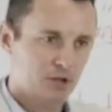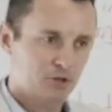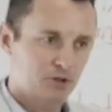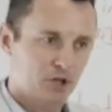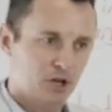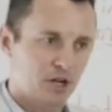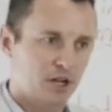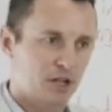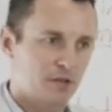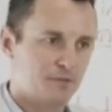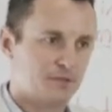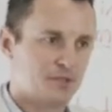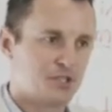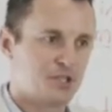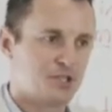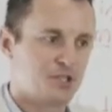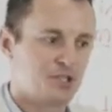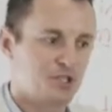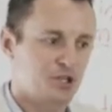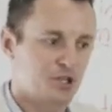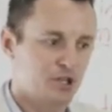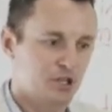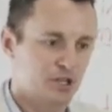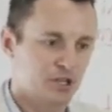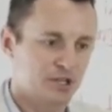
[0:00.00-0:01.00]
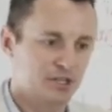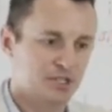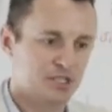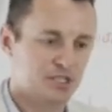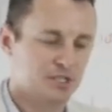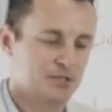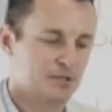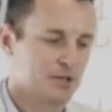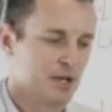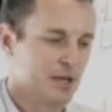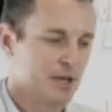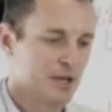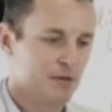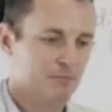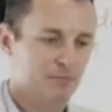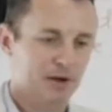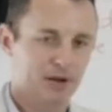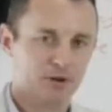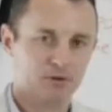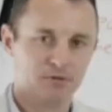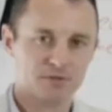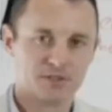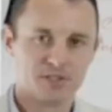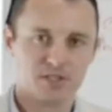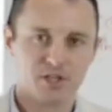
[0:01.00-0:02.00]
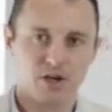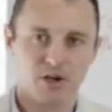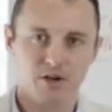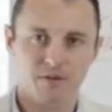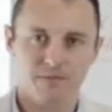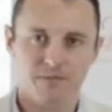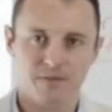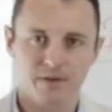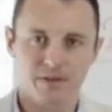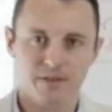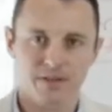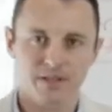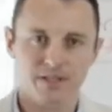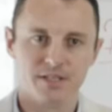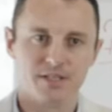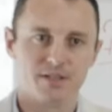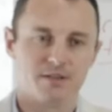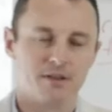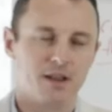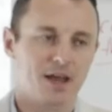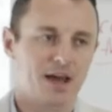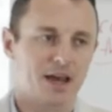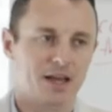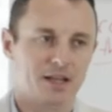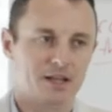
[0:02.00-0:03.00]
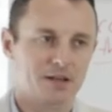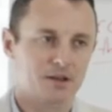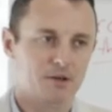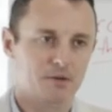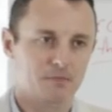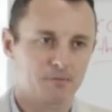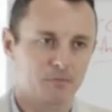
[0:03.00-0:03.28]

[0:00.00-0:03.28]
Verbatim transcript: not only for students, but also for the uh,